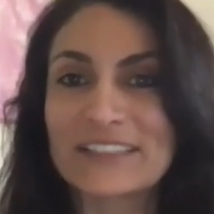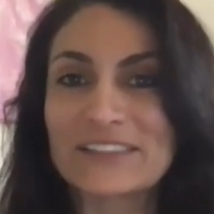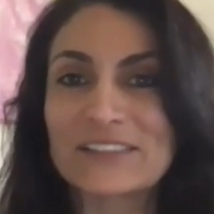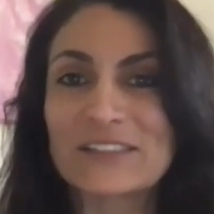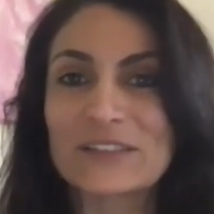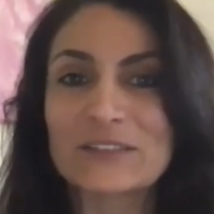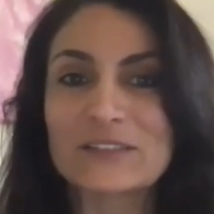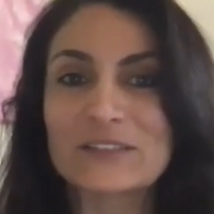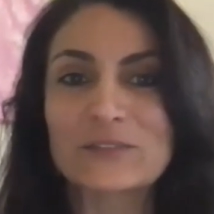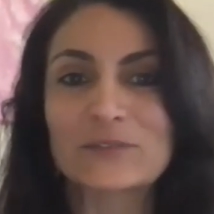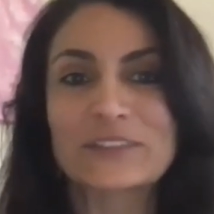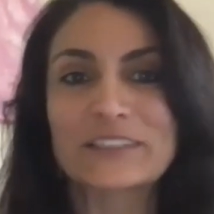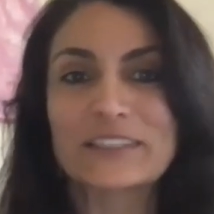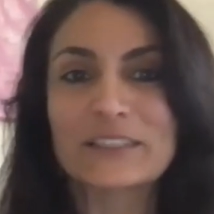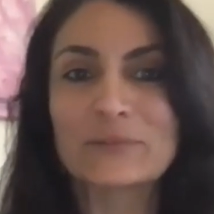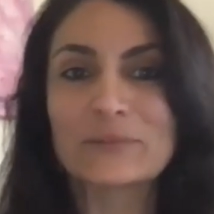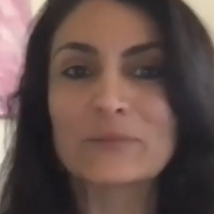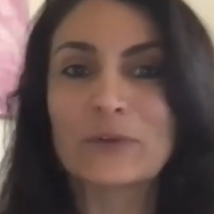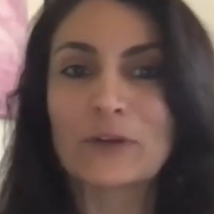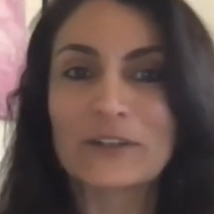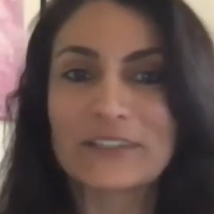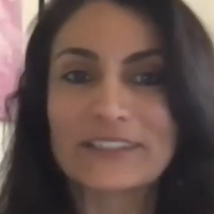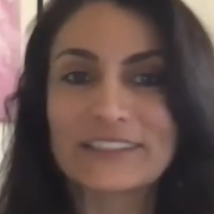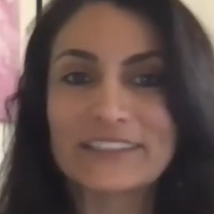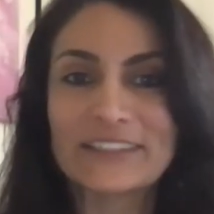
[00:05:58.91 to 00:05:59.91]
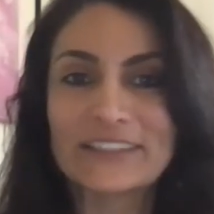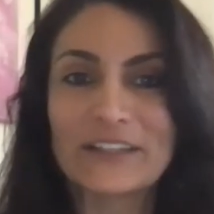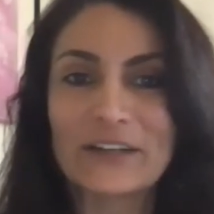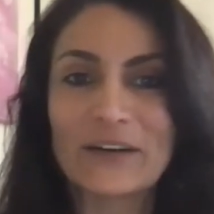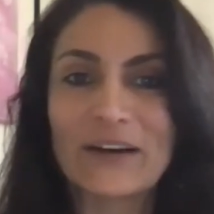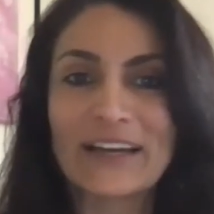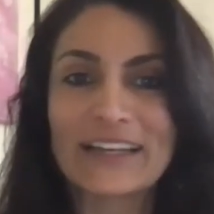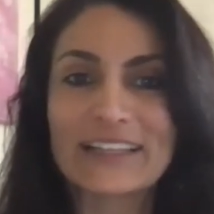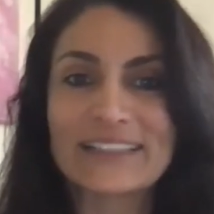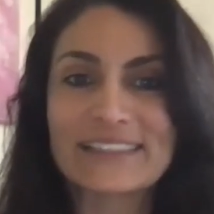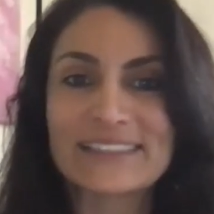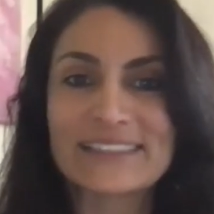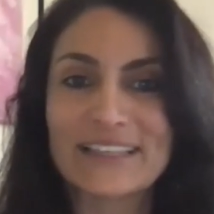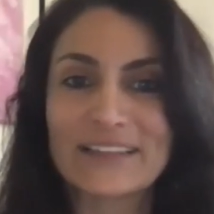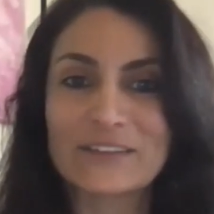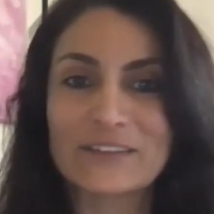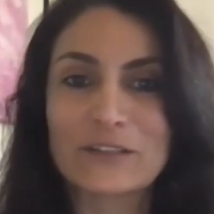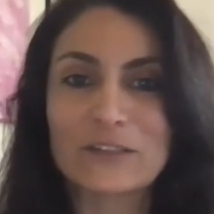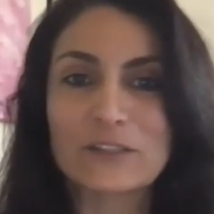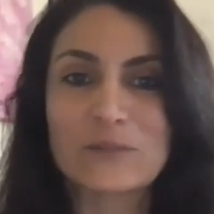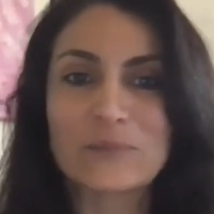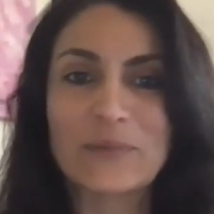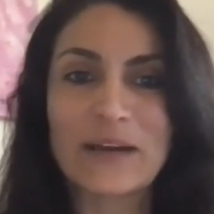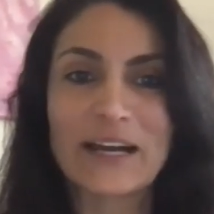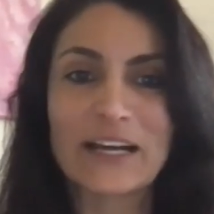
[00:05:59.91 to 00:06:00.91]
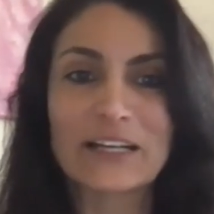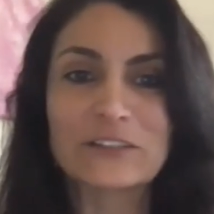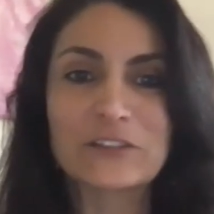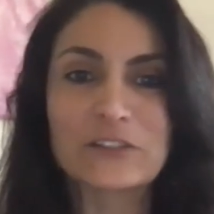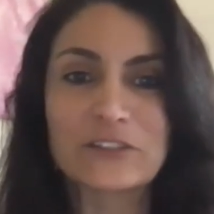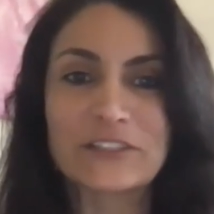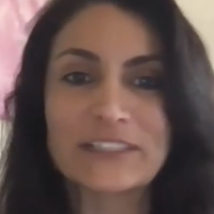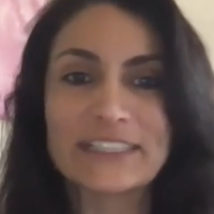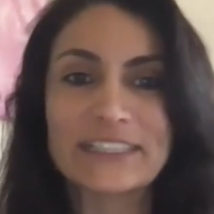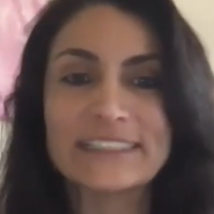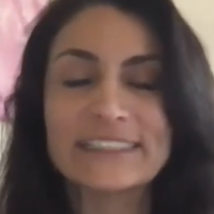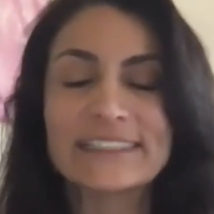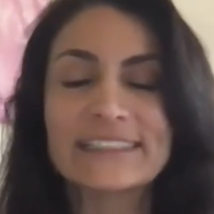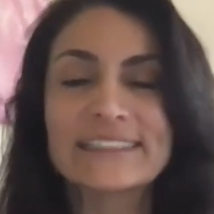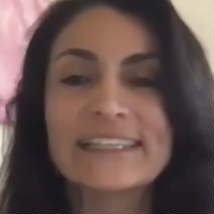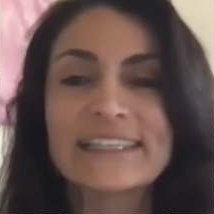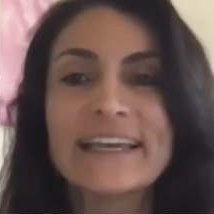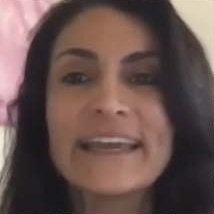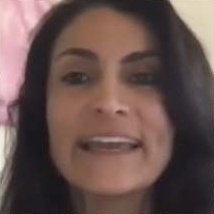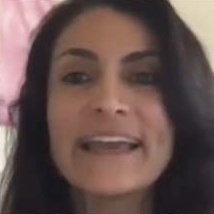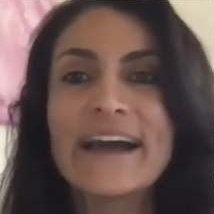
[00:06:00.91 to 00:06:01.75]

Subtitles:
So it's really important to know how to set those boundaries.